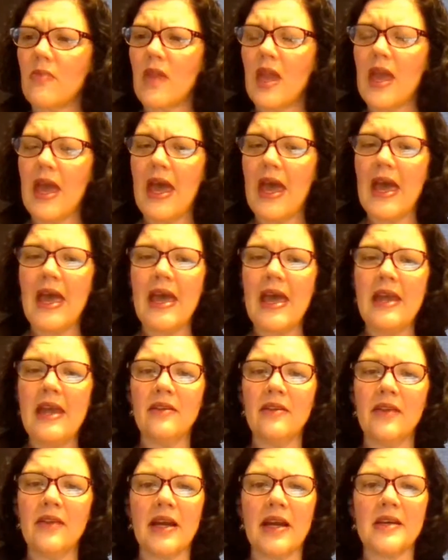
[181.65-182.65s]
And
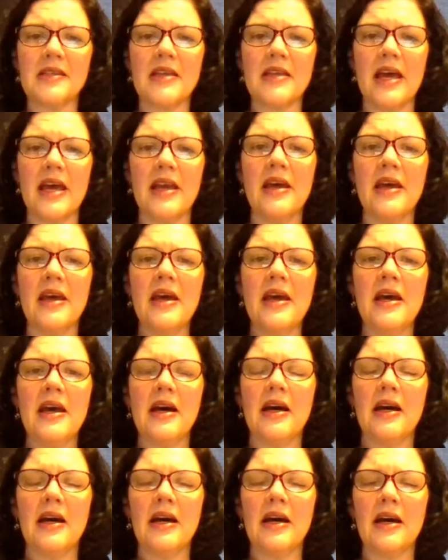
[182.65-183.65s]
like I said,
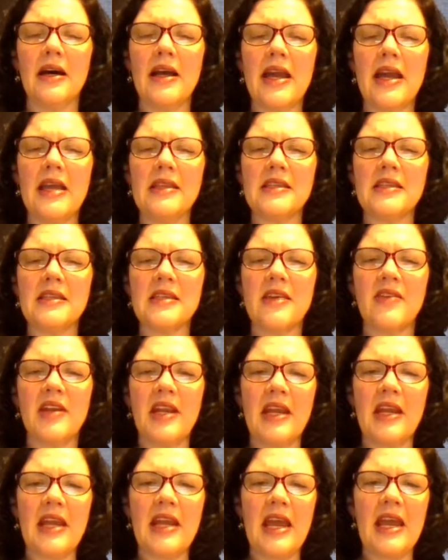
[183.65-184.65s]
8, 7,
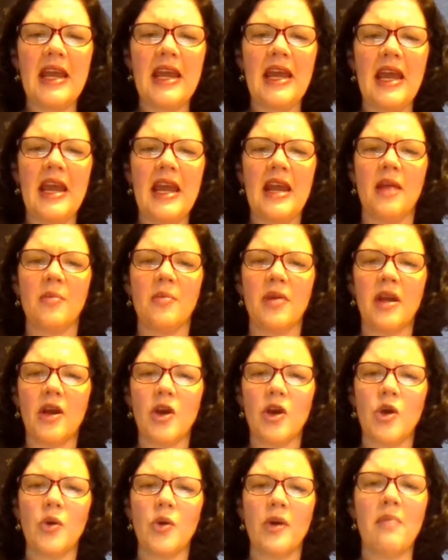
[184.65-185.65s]
and 8, 8, I'm going to
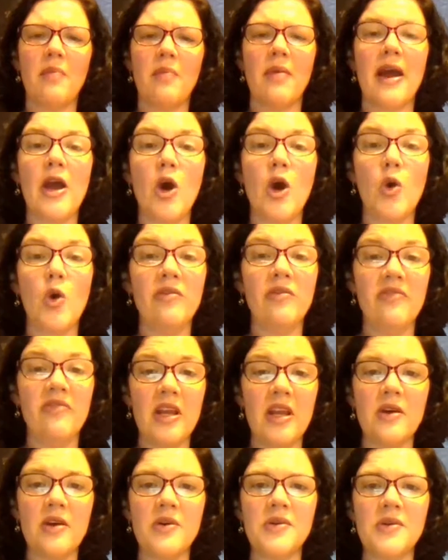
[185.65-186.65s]
create my own
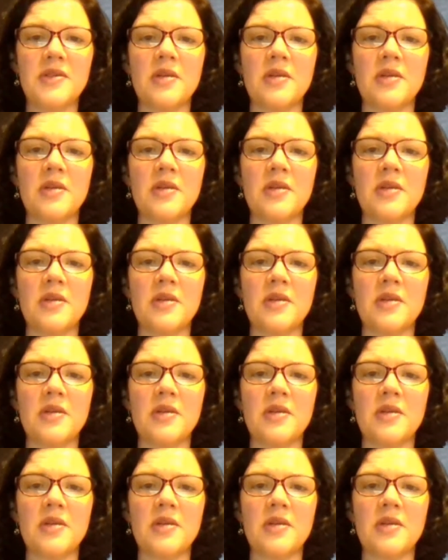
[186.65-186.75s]
videos.